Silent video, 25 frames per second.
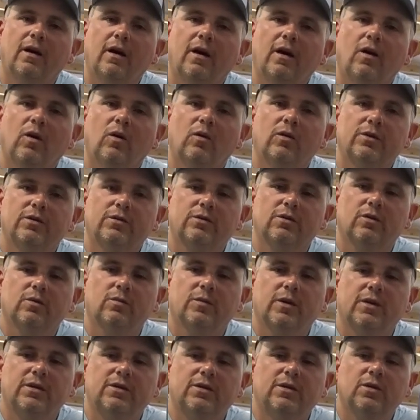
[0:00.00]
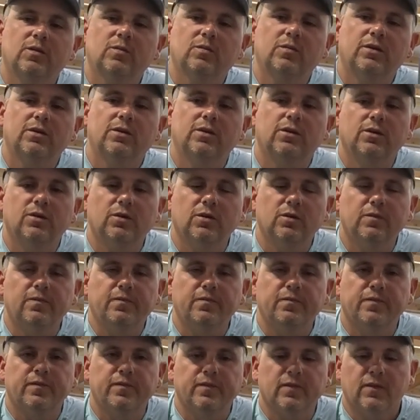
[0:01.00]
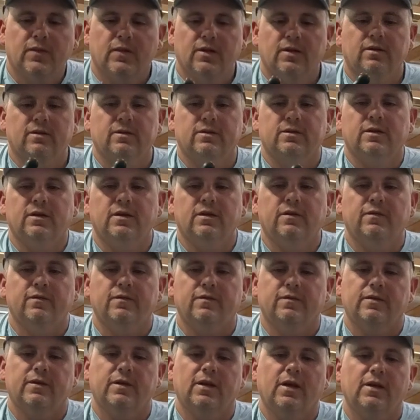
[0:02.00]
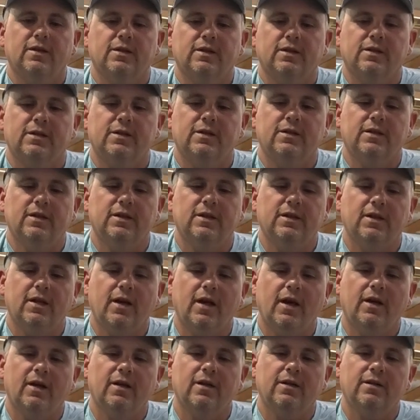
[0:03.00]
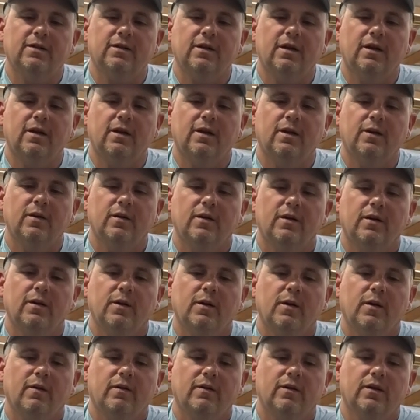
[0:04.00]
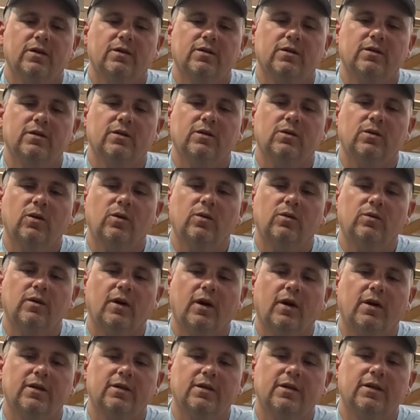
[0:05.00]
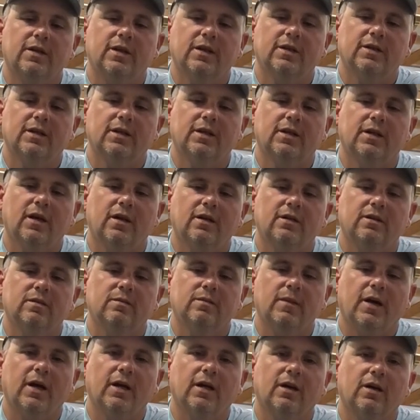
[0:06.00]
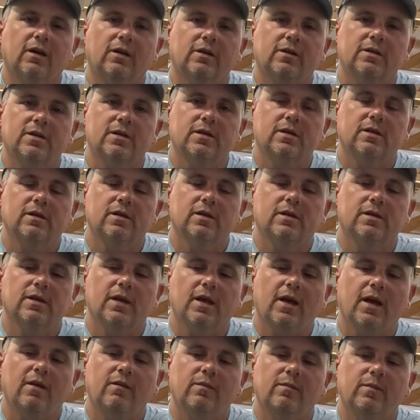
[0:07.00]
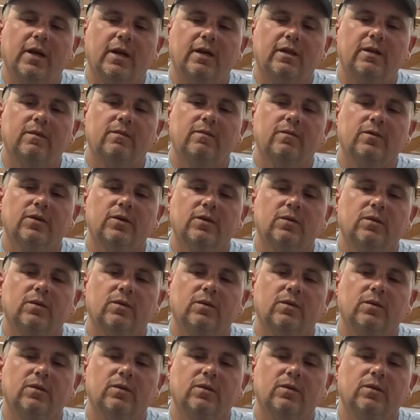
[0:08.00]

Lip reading: I always throw my stupid tube. See if you guys can see that. This is an old rod. It's a Dixie Custom Icon series. They haven't made them for